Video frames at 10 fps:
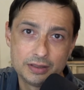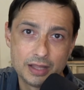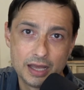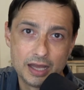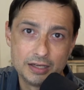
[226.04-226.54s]

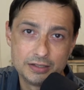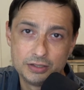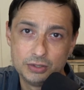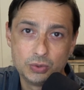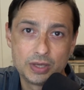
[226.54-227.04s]
that
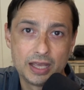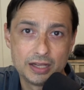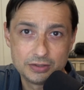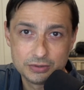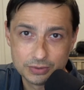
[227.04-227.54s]
you
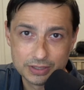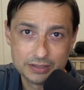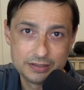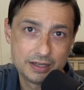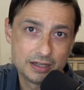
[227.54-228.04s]
can't do
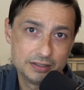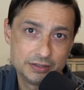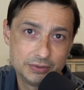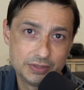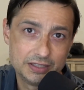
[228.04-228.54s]
it, telling
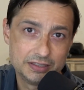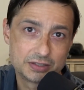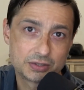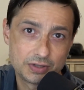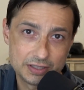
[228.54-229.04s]
you that
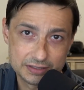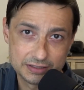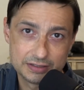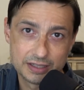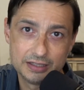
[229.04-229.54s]
it's
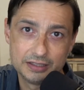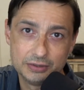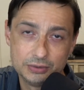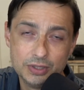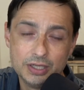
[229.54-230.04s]
crazy, telling
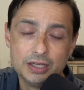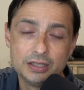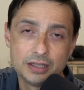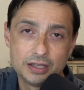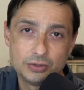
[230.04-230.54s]
you
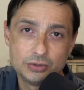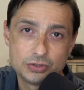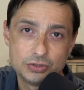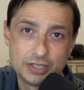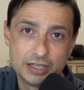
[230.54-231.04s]
that you
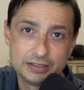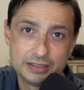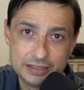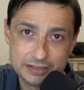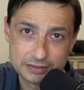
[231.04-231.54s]
should take
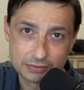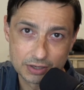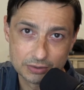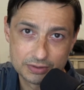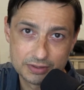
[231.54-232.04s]
the easy
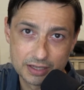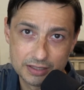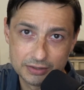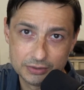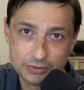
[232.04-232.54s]
route,
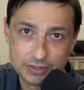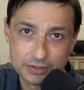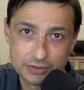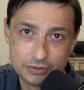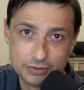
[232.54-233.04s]
telling you
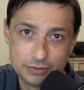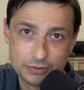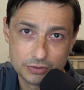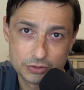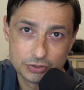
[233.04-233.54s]
that you
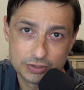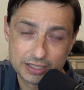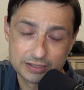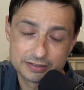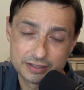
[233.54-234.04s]
should
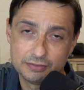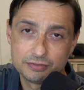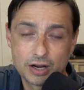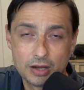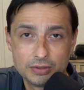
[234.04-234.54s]
take the
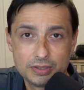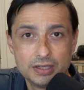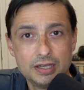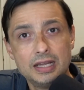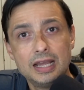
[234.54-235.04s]
safe route.
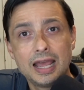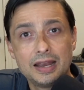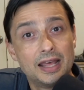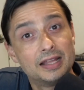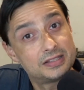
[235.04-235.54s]

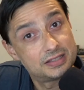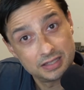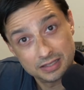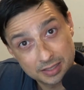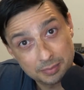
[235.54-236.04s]
And that's
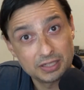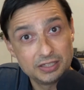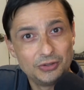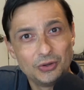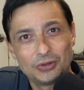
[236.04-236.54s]

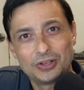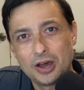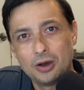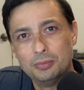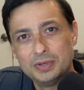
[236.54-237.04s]
typically not
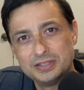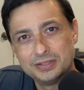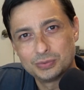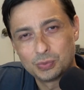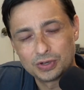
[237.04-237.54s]
how
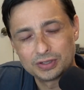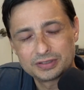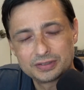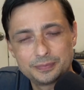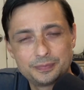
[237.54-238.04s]
business
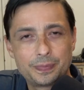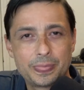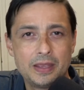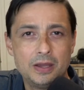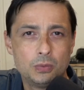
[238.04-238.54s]
works,
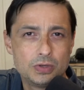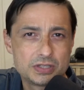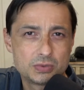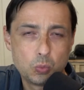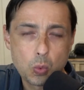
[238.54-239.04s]
which
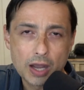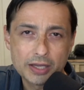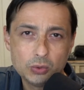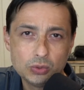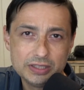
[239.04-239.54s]
is why
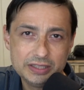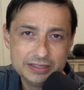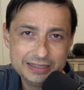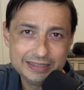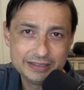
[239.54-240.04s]
you
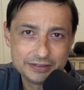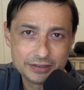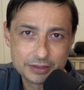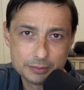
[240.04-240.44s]
need a